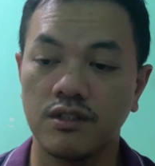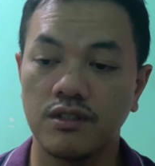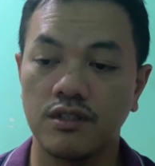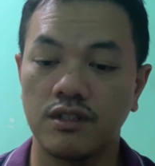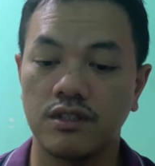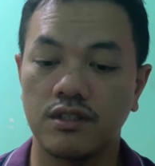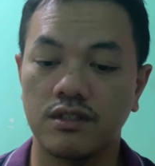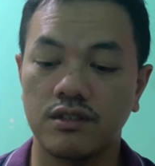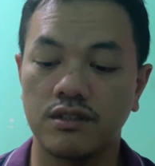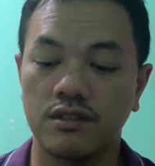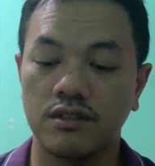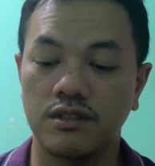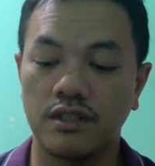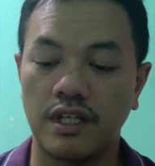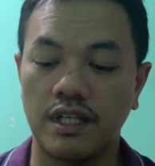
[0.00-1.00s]

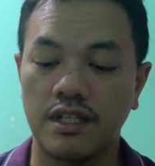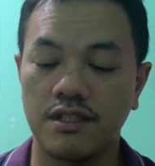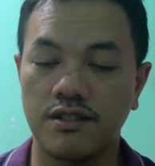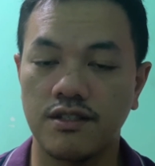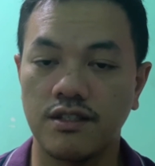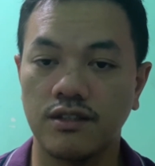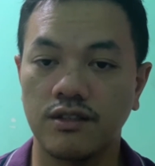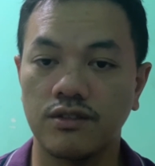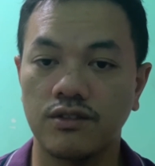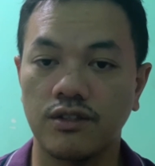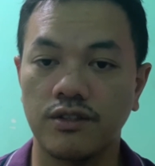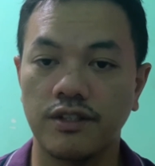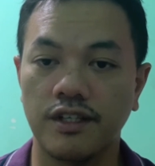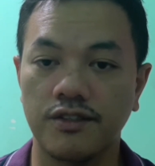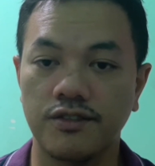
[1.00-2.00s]
and still
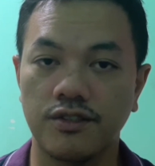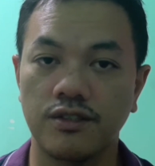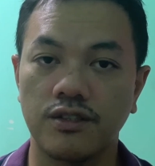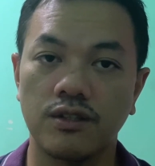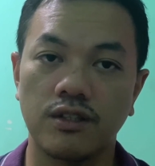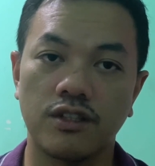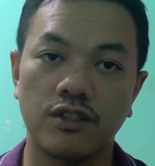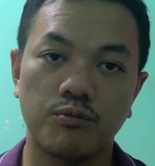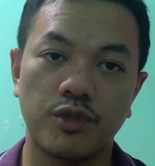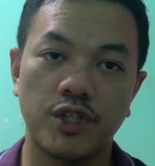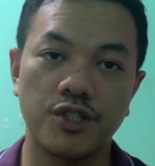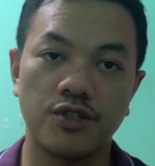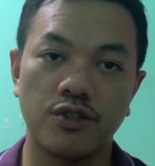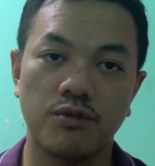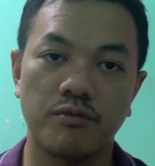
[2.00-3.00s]
not exert a lot of
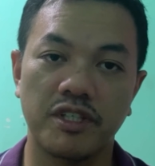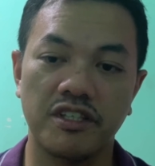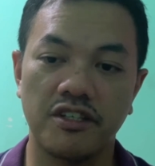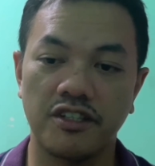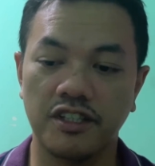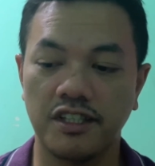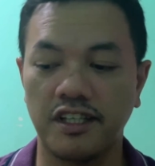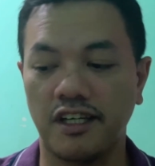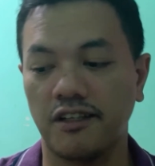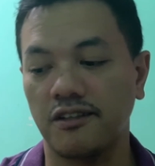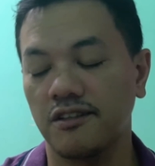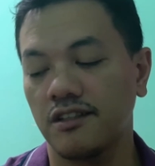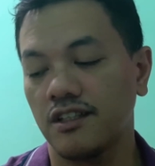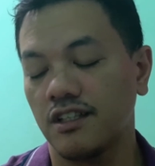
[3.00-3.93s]
pressure on my ear canal,